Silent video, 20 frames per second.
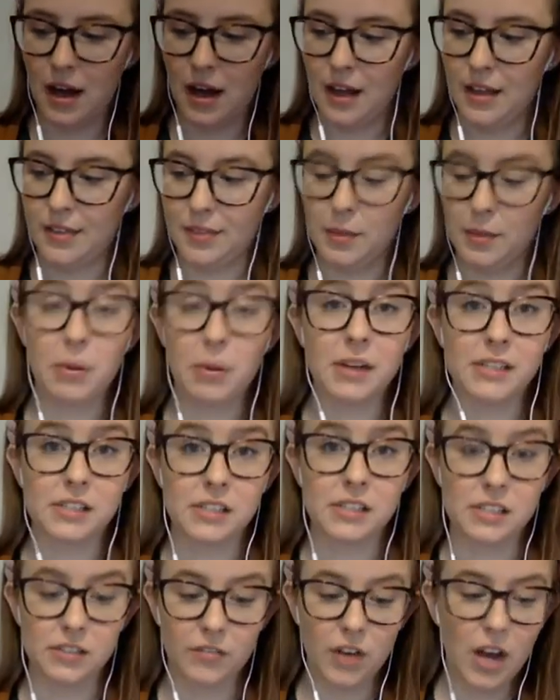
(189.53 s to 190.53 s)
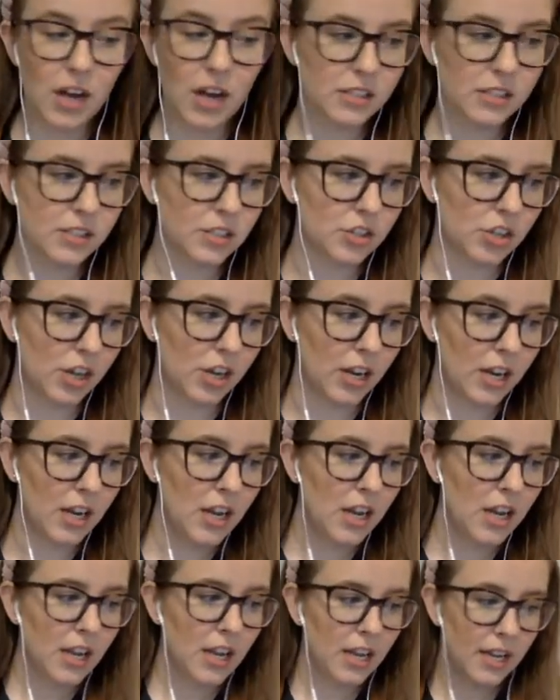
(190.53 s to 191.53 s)
in the presence of oxygen
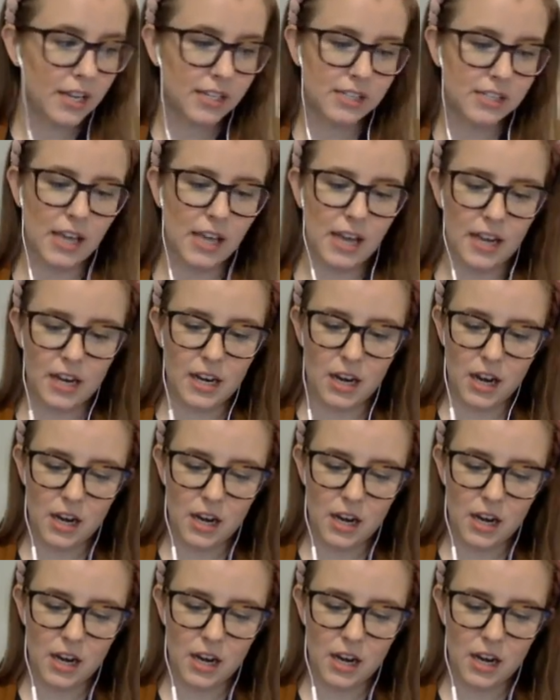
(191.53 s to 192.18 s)
is that